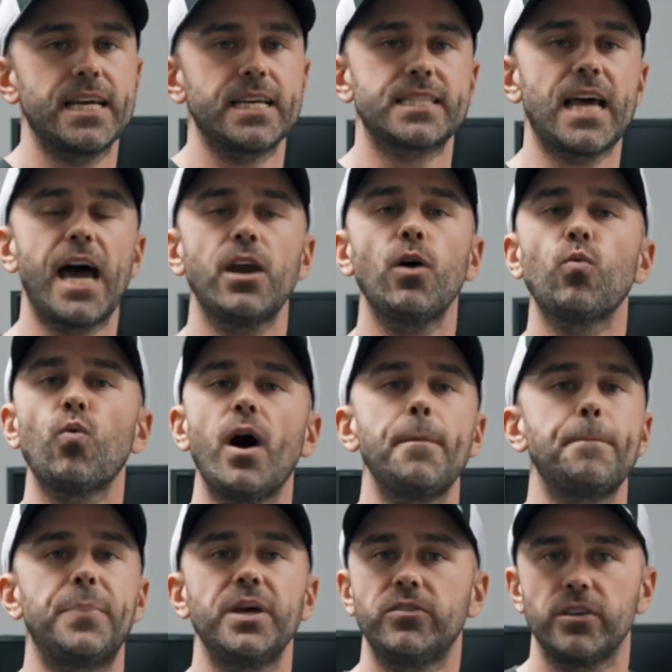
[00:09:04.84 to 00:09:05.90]
is. I don't
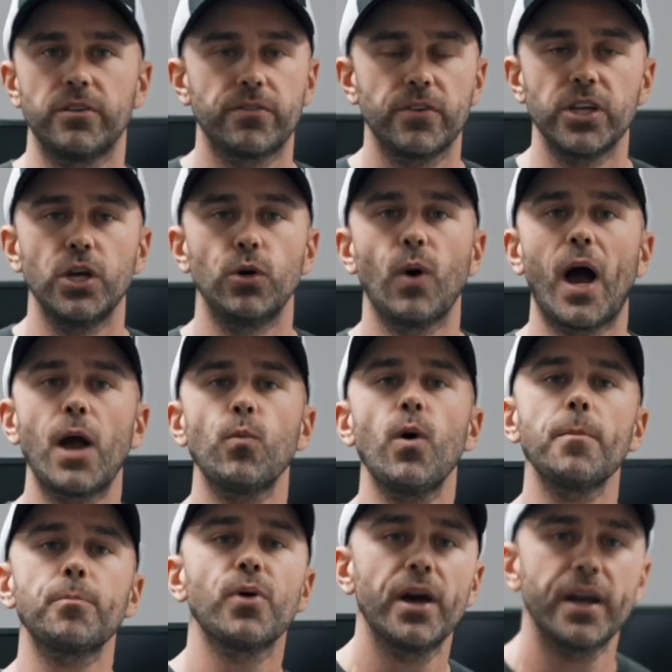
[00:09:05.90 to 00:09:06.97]
want busy for you. I
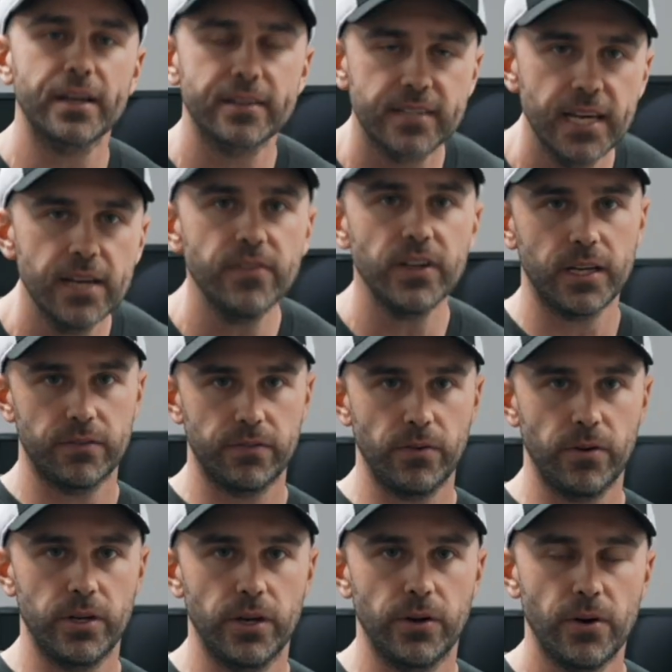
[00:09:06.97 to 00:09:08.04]
want productivity for
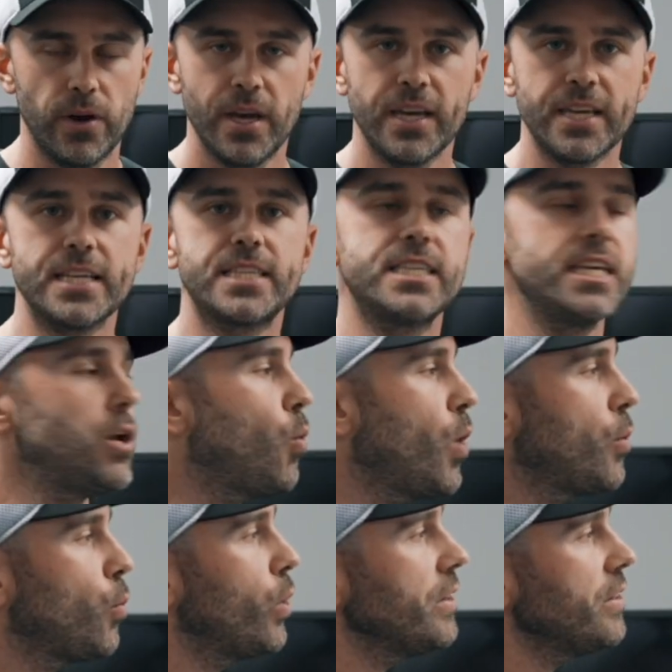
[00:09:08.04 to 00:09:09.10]
you. You see,
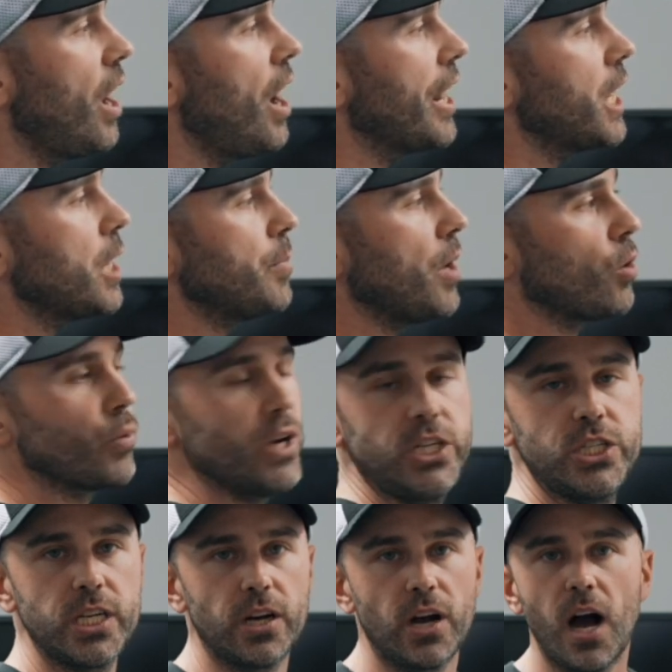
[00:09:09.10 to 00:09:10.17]
when we're talking about
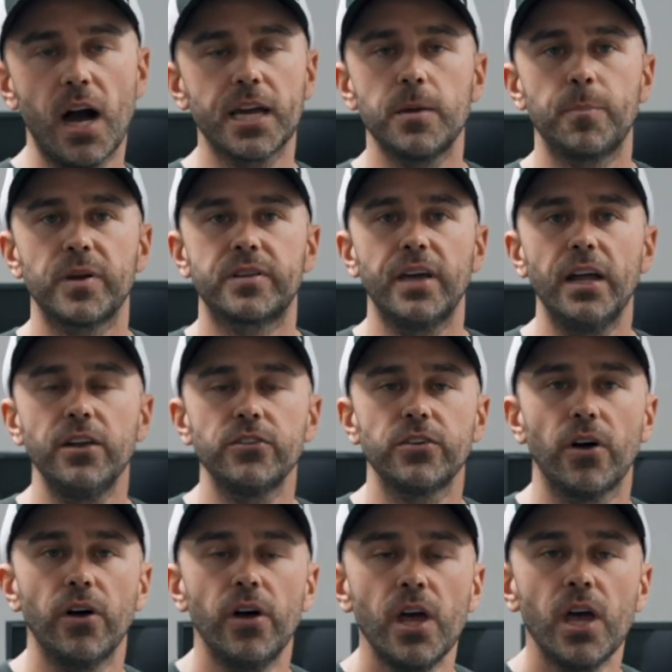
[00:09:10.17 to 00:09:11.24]
reaching your hockey
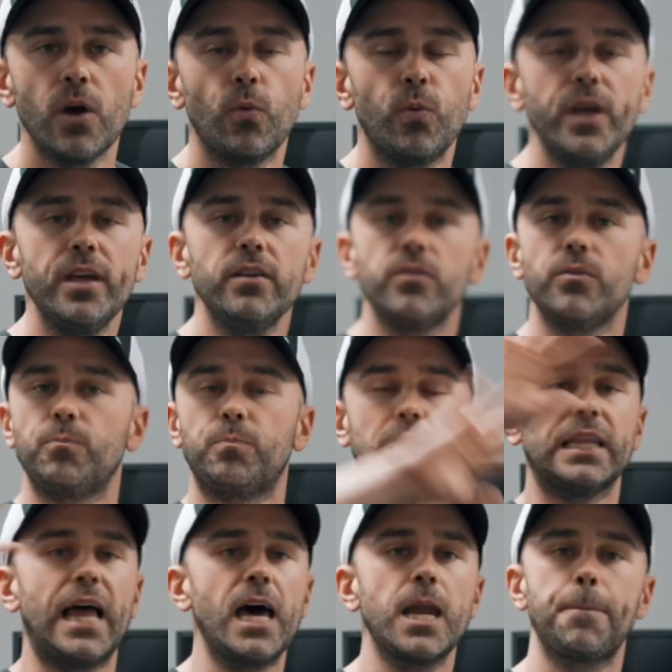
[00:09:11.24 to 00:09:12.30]
potential, a
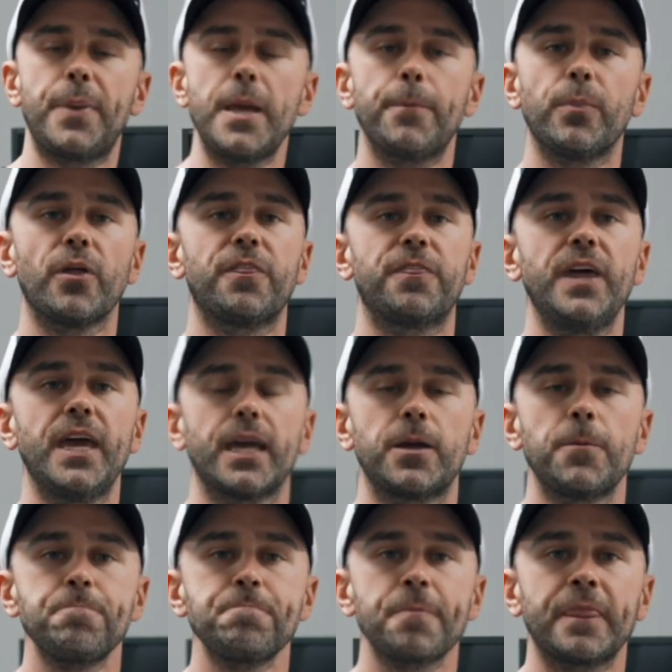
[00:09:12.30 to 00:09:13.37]
lot of people
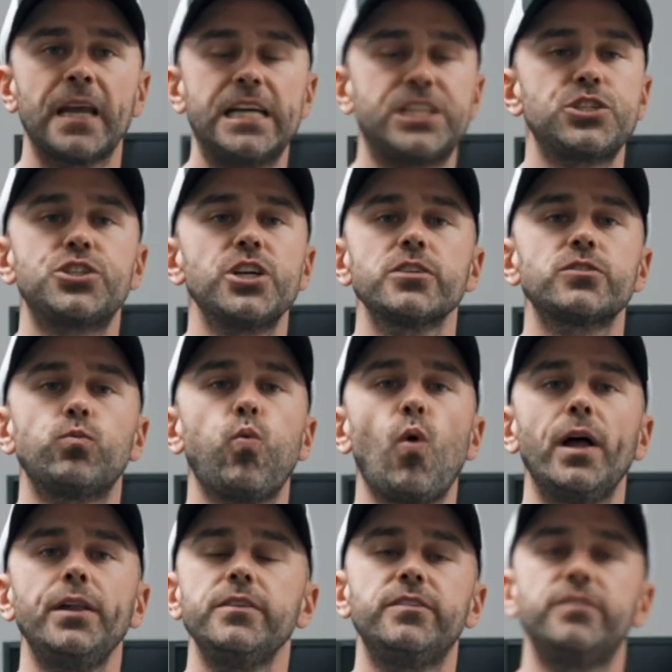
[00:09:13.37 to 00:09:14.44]
think it's just
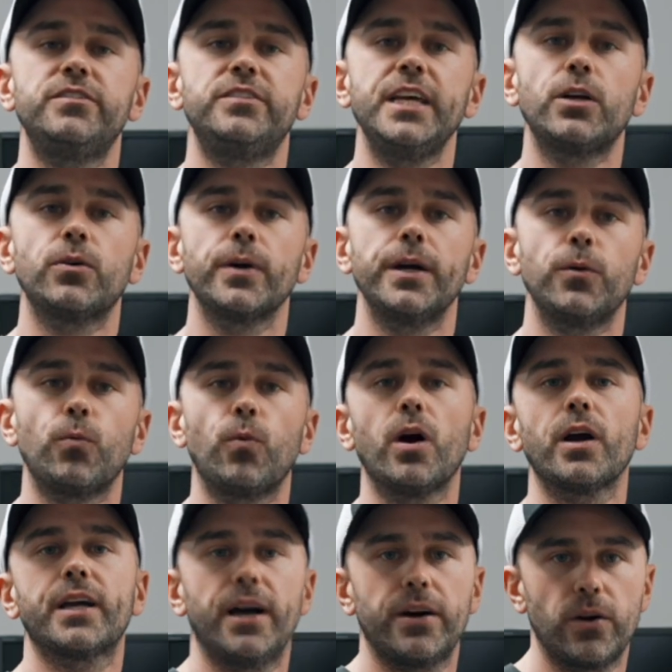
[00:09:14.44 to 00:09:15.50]
one secret
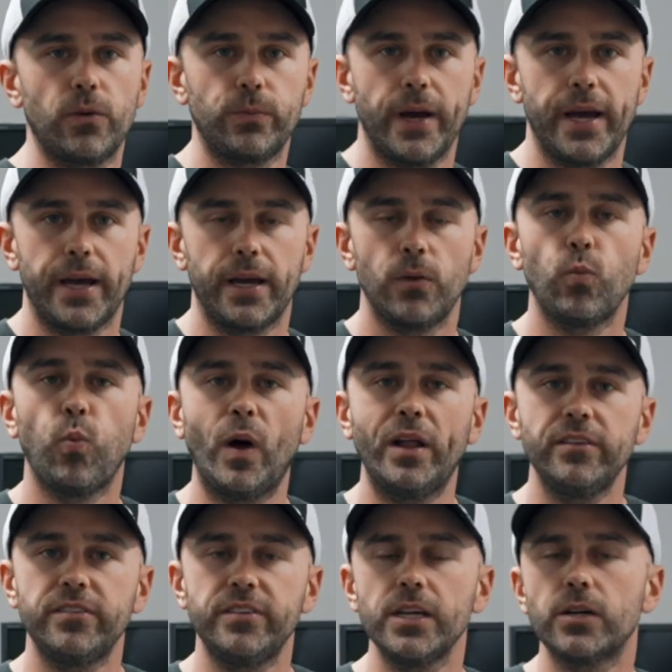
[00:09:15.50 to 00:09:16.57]
workout away,
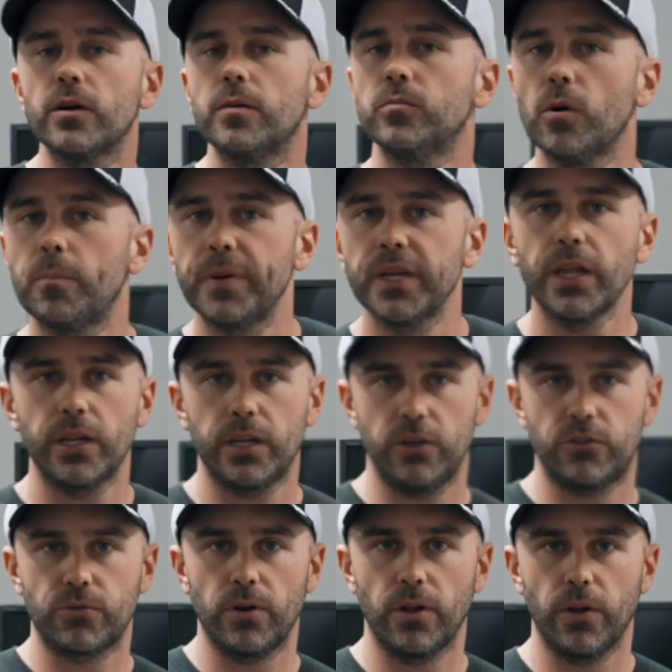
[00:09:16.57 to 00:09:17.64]
one secret mobility
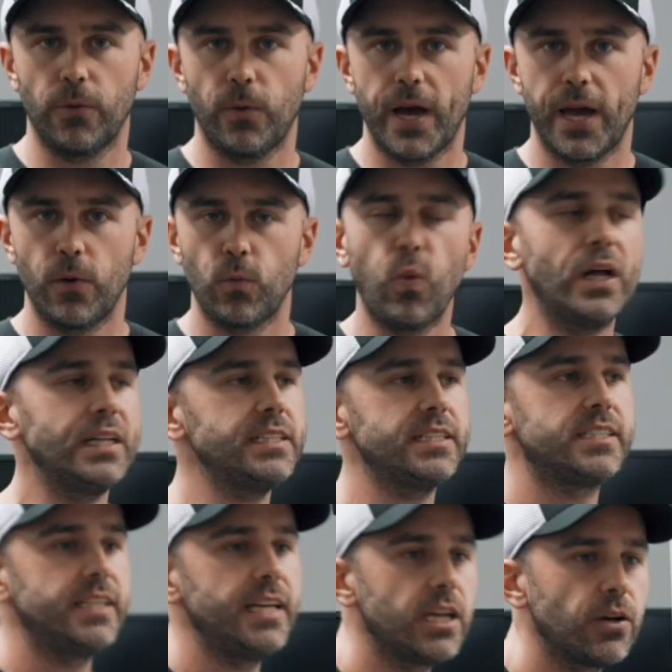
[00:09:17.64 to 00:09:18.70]
drill away, one
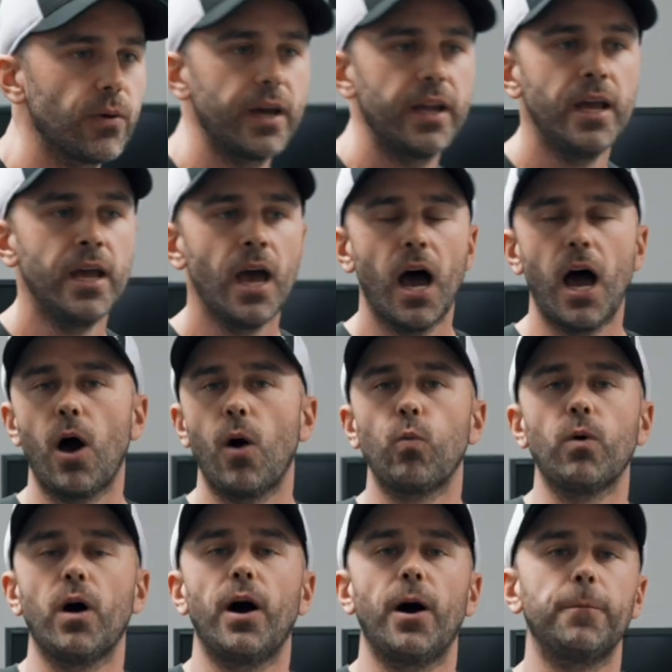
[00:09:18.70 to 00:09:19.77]
secret
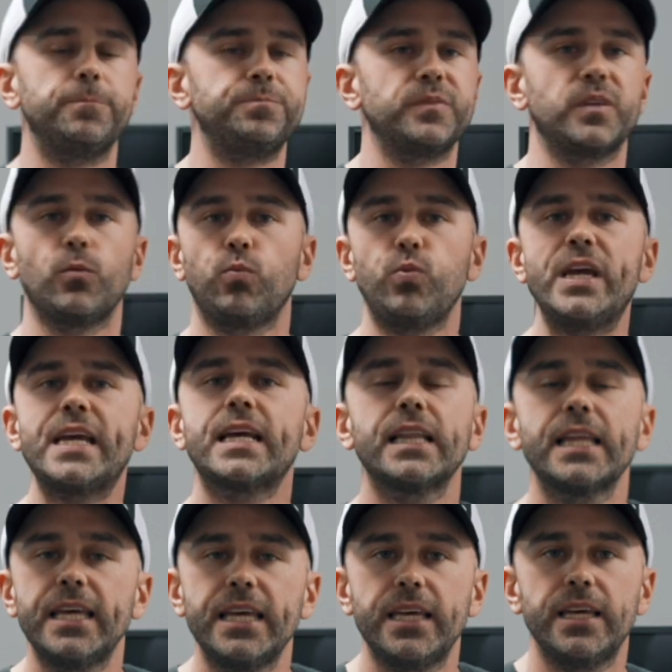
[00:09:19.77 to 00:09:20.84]

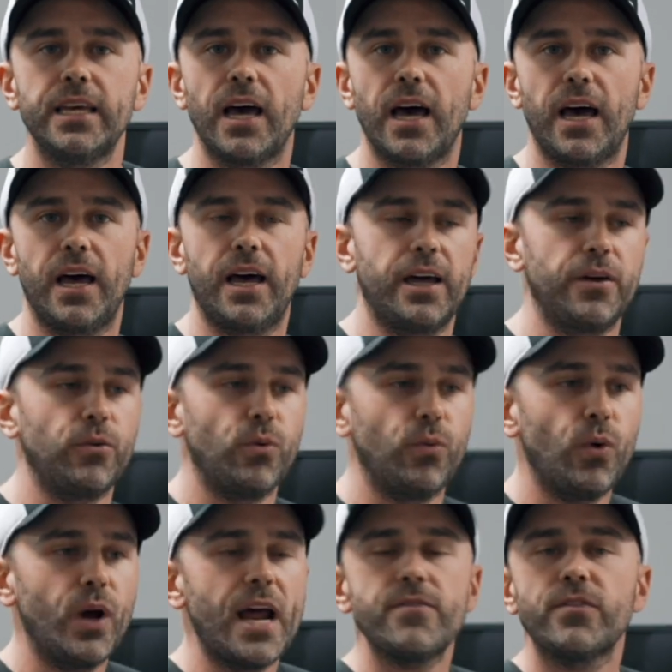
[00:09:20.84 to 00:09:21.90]
weekly,
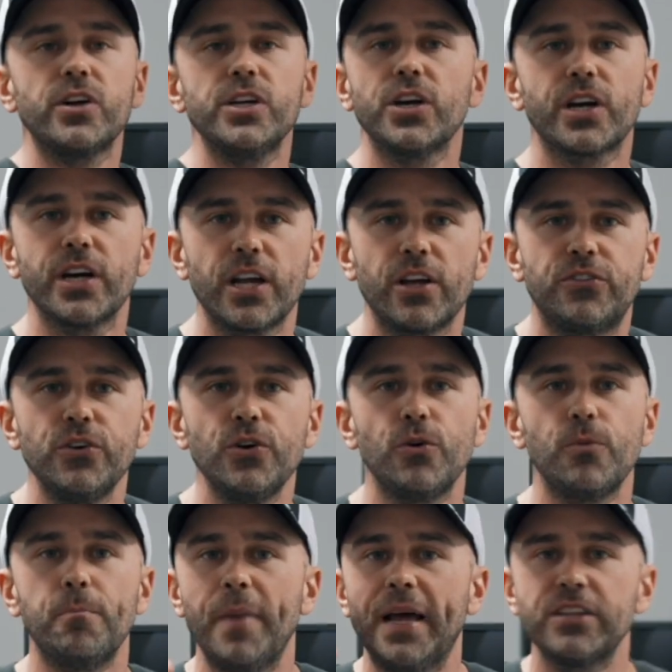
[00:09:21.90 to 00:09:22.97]
whatever you're gonna
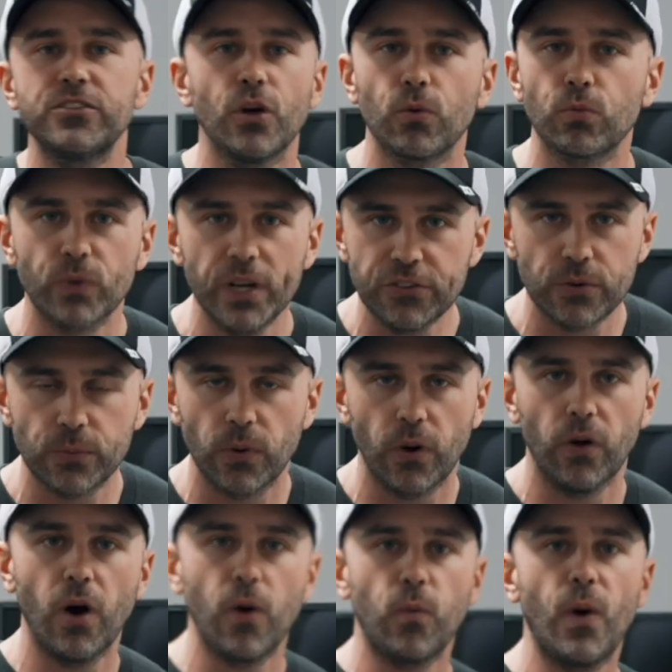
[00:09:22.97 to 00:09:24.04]
do, mental
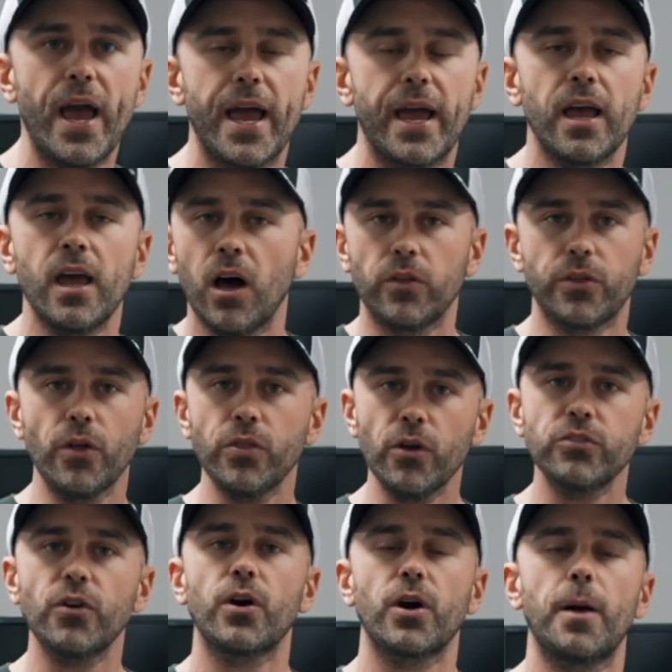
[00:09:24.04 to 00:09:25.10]
ritual away. Although
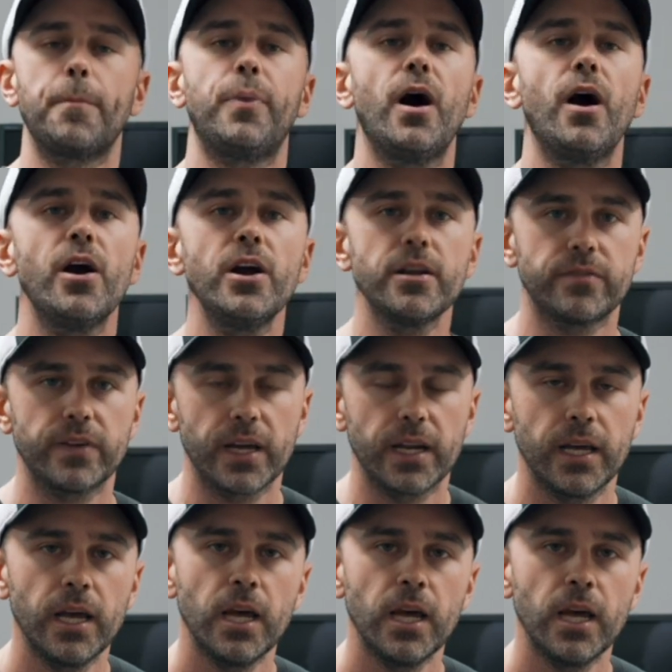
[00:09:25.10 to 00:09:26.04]
those are a part of it,